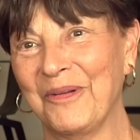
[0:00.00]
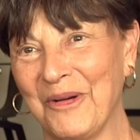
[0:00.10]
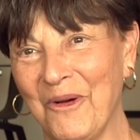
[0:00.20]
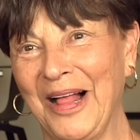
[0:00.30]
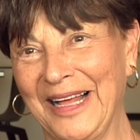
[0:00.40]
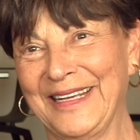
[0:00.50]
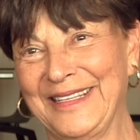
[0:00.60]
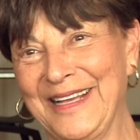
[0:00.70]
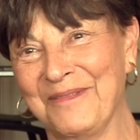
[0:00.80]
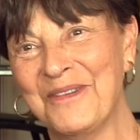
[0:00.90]
we're all,
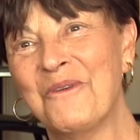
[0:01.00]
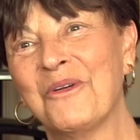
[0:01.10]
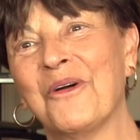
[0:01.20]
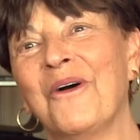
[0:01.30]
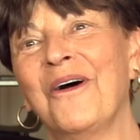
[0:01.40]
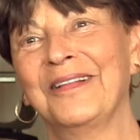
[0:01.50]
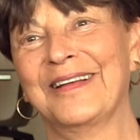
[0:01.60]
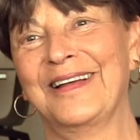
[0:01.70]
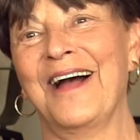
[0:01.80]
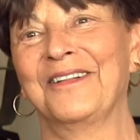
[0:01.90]
we're
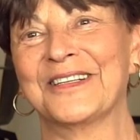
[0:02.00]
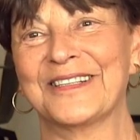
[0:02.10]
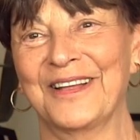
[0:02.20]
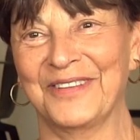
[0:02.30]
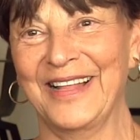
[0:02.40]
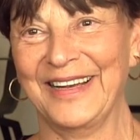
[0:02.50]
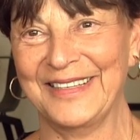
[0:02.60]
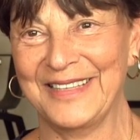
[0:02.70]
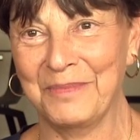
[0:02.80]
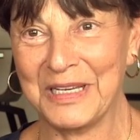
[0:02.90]
all college level
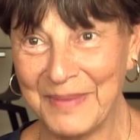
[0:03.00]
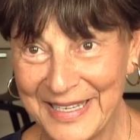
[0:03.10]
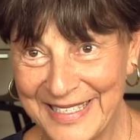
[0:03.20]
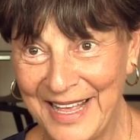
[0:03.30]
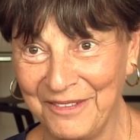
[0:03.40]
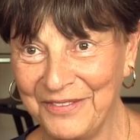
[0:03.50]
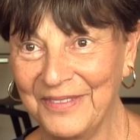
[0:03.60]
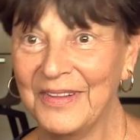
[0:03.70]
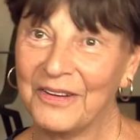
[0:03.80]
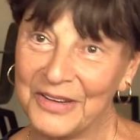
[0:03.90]
academics myself,
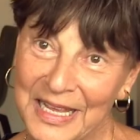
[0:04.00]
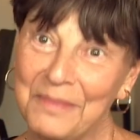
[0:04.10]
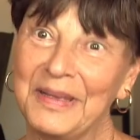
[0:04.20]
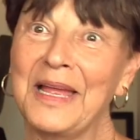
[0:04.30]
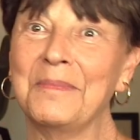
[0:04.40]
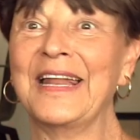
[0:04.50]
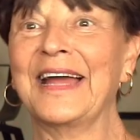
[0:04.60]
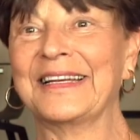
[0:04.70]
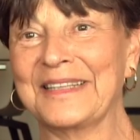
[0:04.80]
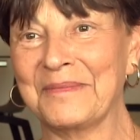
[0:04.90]
because I became an
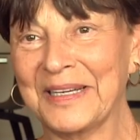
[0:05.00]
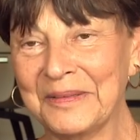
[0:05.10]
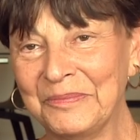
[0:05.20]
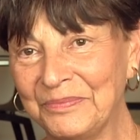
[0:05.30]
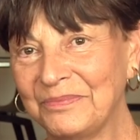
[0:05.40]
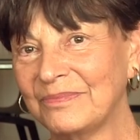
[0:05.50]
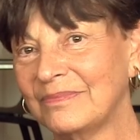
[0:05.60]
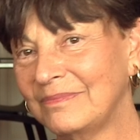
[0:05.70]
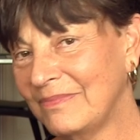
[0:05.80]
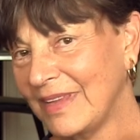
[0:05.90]
academic
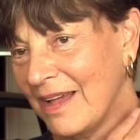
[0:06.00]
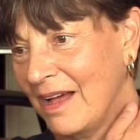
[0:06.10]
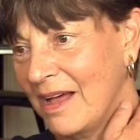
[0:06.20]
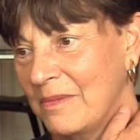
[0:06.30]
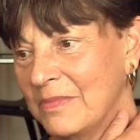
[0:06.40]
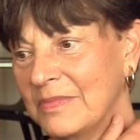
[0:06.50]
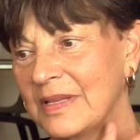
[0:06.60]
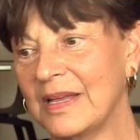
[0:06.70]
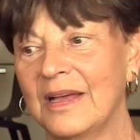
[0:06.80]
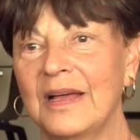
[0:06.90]
um,
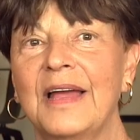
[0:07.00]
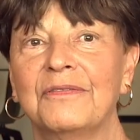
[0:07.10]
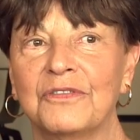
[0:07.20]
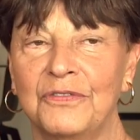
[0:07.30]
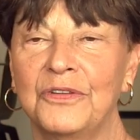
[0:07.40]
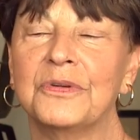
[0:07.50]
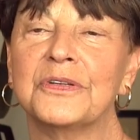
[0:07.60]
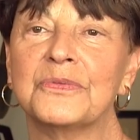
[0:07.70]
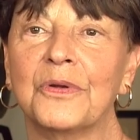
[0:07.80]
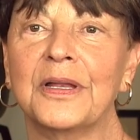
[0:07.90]
uh, after a few
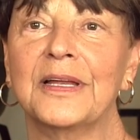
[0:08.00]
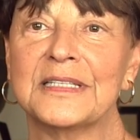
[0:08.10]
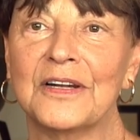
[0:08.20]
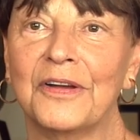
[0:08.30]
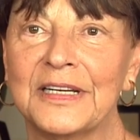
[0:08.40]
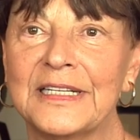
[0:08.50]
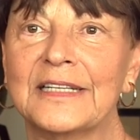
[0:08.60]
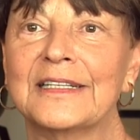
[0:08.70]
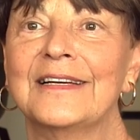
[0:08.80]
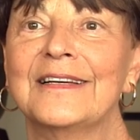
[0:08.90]
years working as an
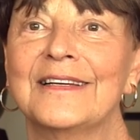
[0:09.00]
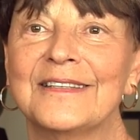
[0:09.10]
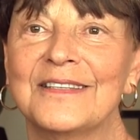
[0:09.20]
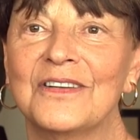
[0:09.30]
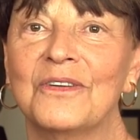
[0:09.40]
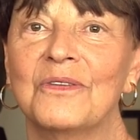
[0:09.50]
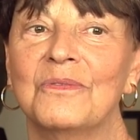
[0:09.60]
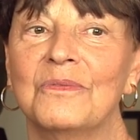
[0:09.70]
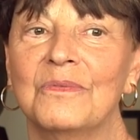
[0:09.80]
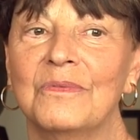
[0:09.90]
architect.
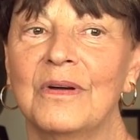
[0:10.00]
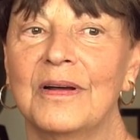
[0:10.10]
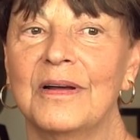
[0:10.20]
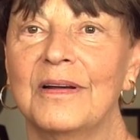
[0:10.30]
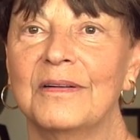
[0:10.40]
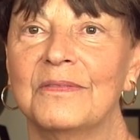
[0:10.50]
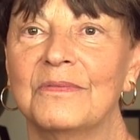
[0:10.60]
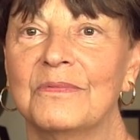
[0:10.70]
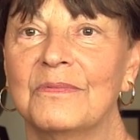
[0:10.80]
So uh,